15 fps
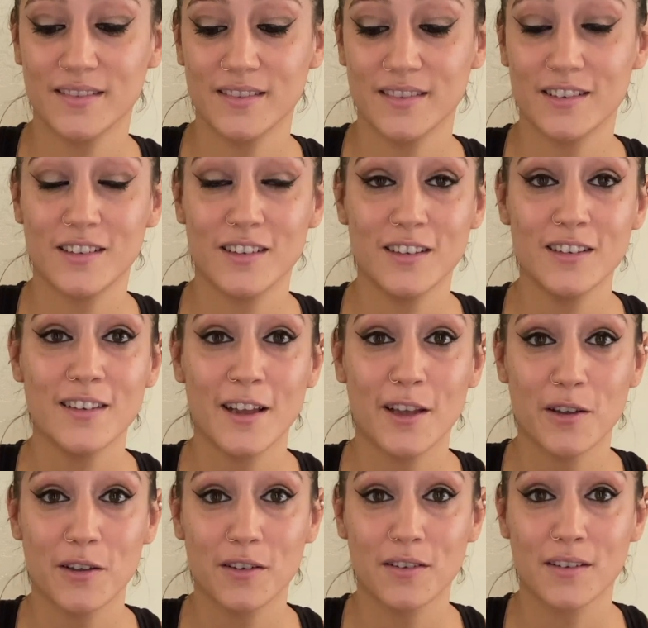this is a
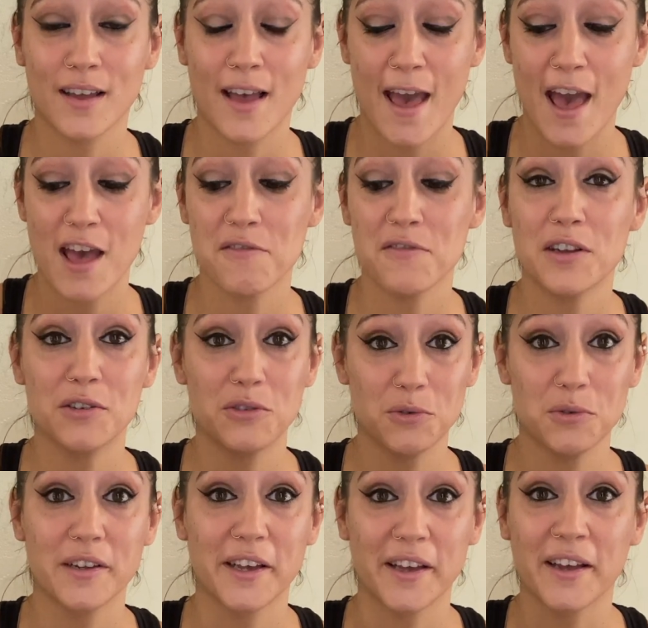
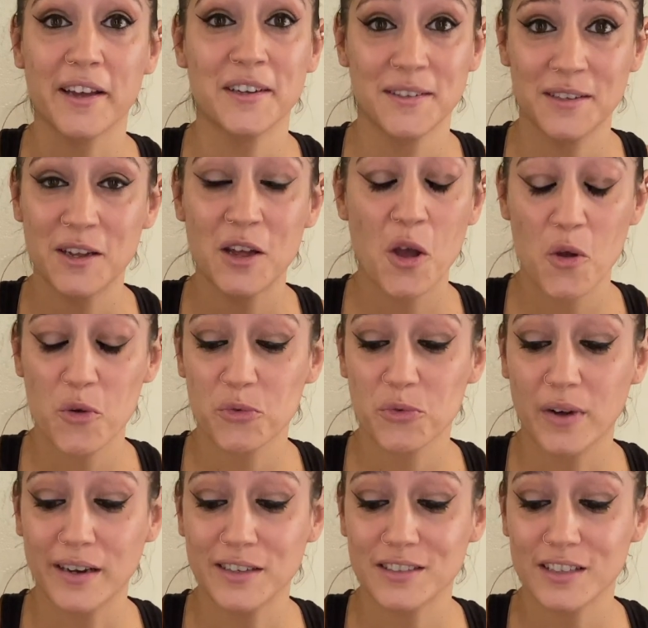heavy-duty
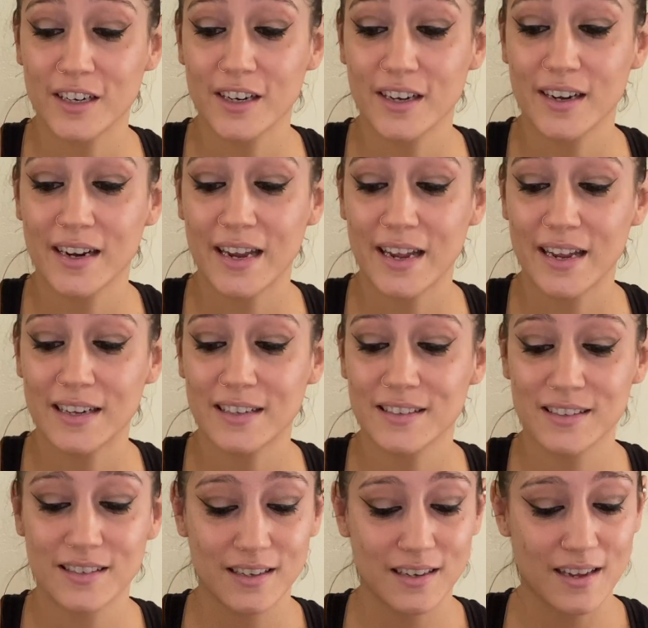razor.
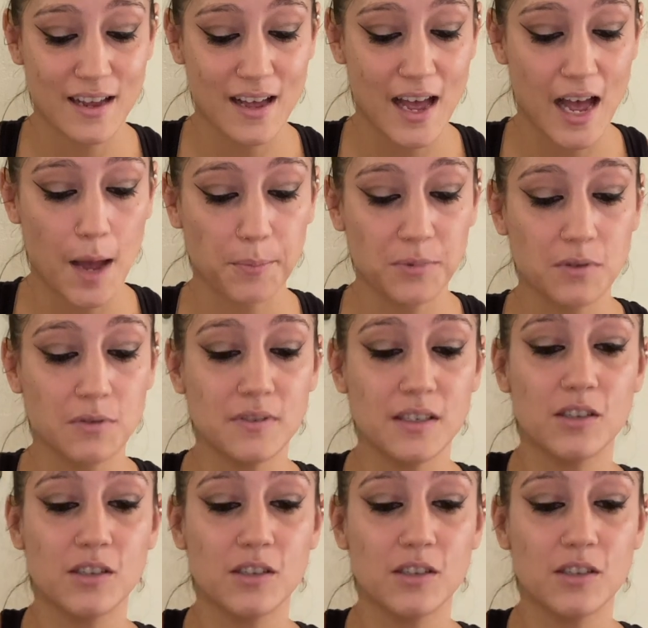It's absolutely